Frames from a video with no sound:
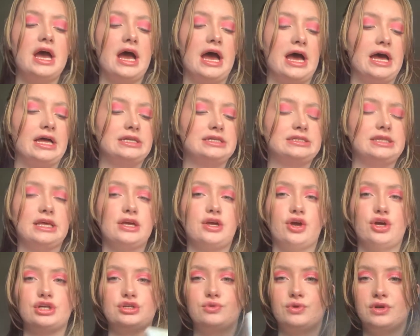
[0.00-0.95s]
and they
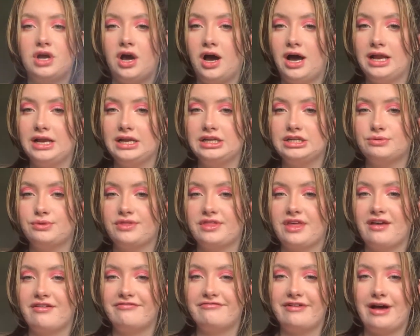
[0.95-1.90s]
go to an island with
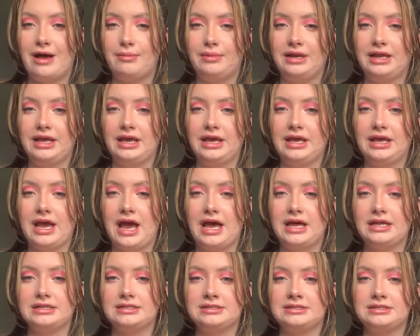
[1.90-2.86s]
their family,
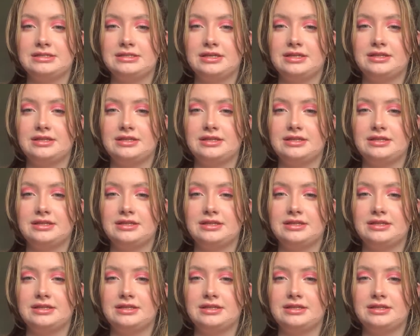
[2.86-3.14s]
and